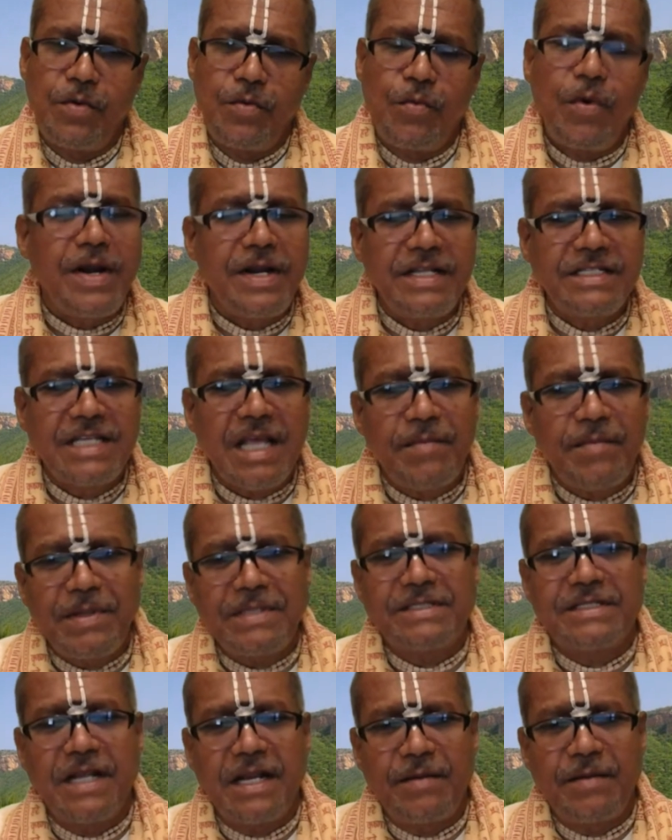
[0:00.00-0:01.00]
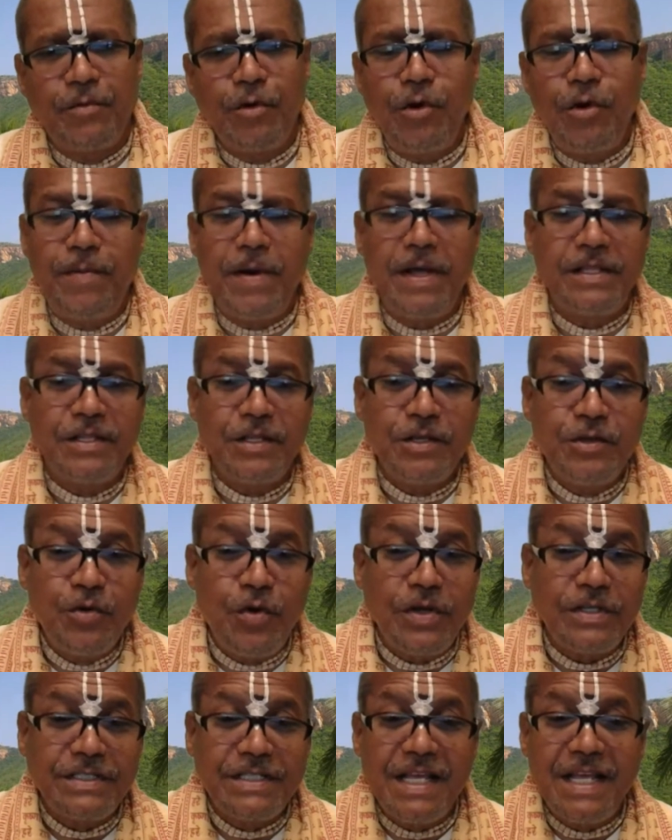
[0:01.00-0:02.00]
One disciple said, Prabhupada, you
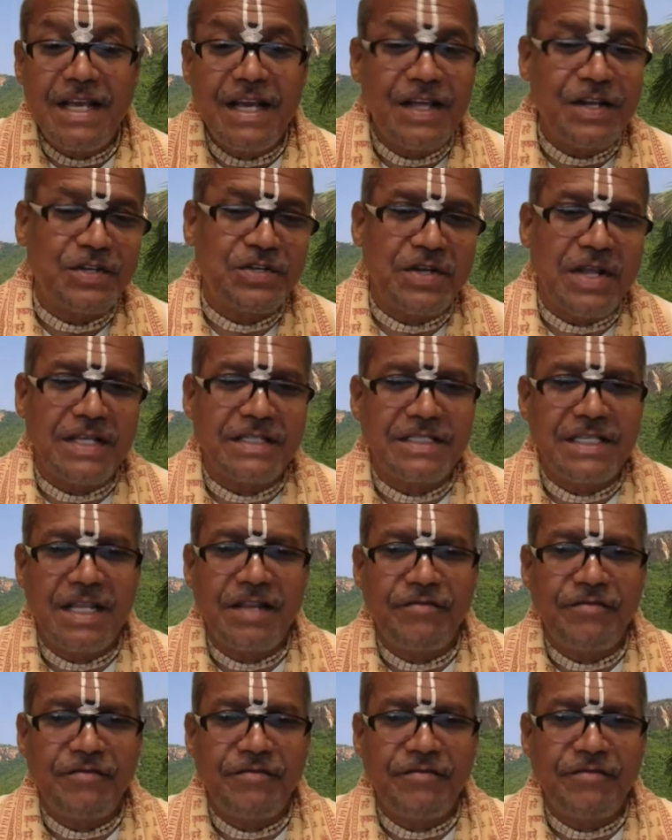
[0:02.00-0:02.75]
are saying Krishna is there,